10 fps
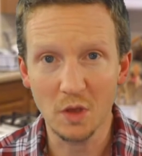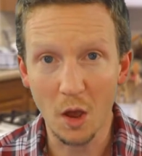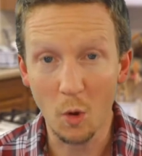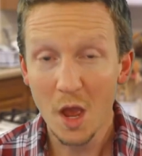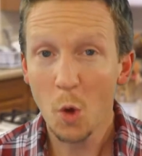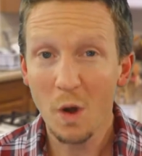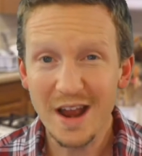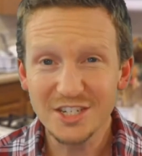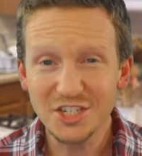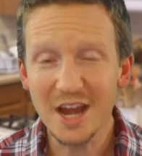ago where
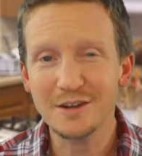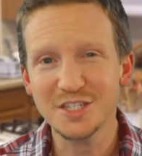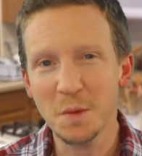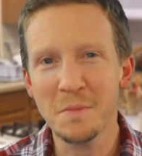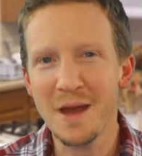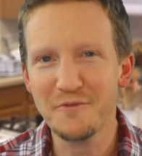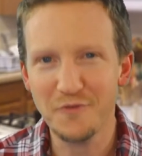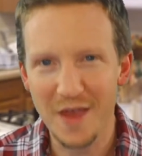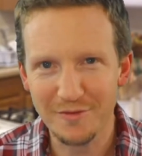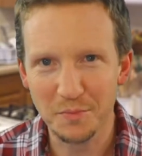I shared some of my
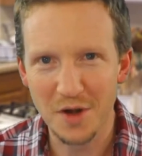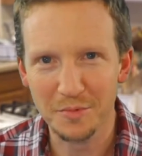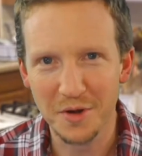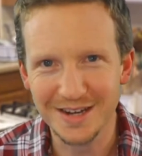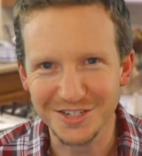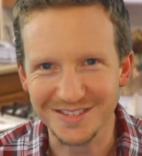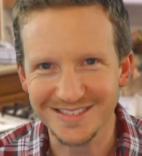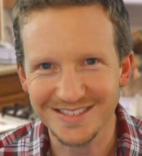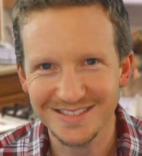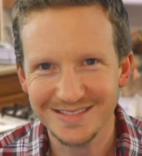favorite preparations.